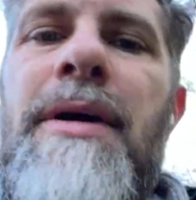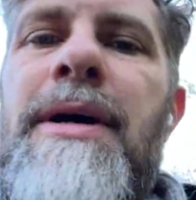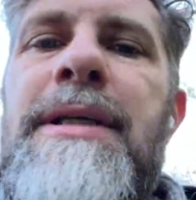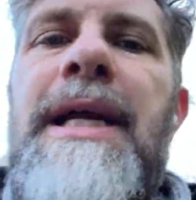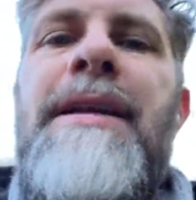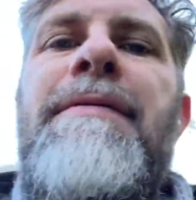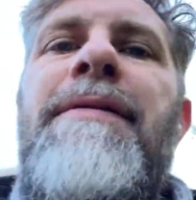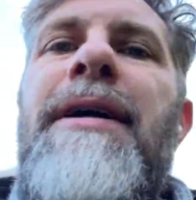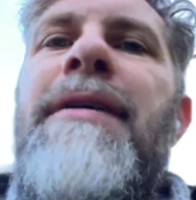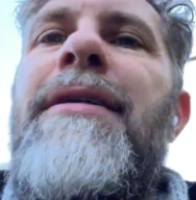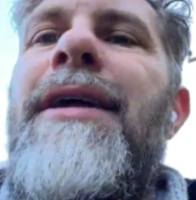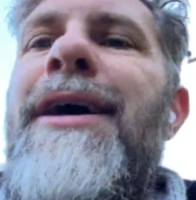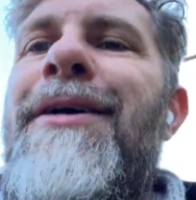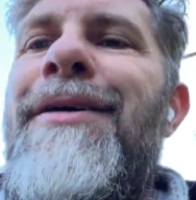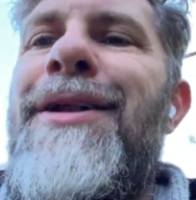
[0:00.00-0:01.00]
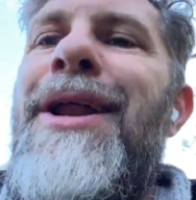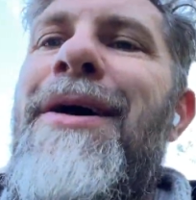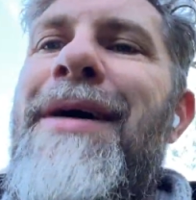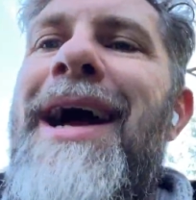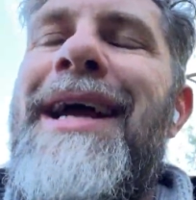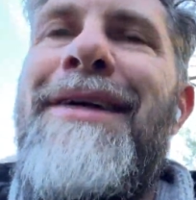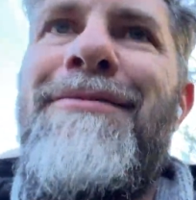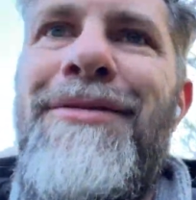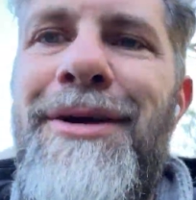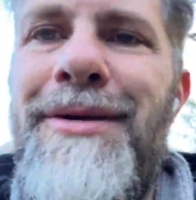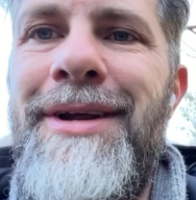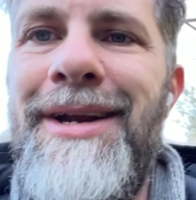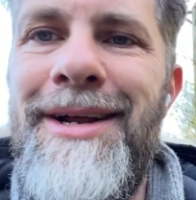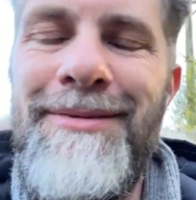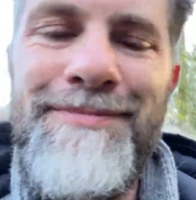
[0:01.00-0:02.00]
identify the low-hanging fruit,
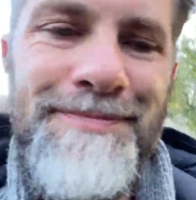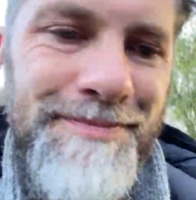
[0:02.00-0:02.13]
you know.